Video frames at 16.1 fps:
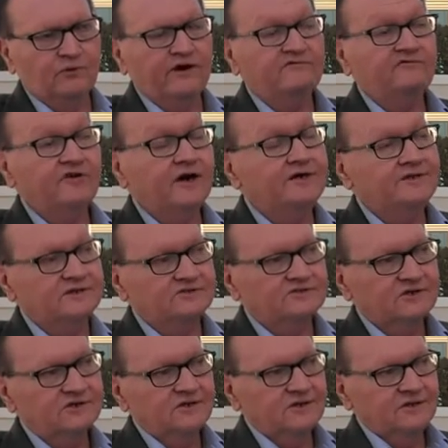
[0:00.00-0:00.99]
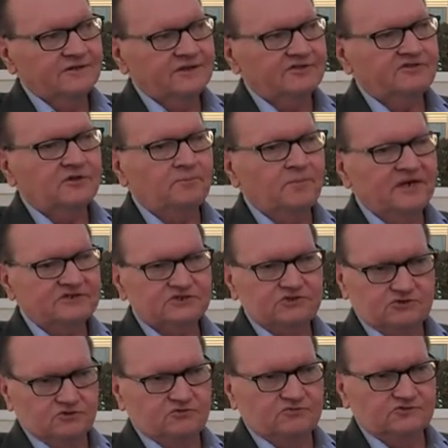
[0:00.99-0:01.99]
What I find is that the best
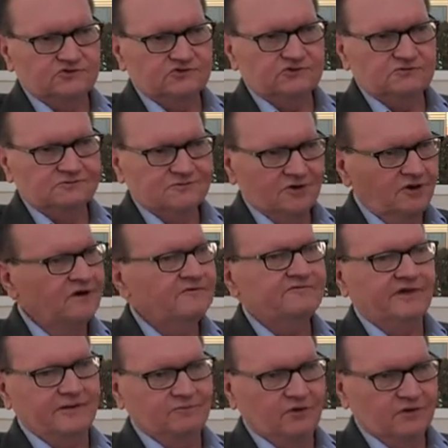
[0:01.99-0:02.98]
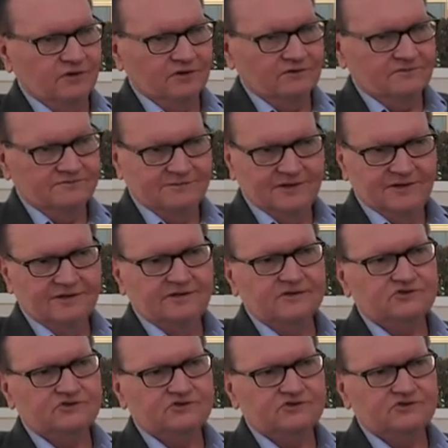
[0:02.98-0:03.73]
students love that book. The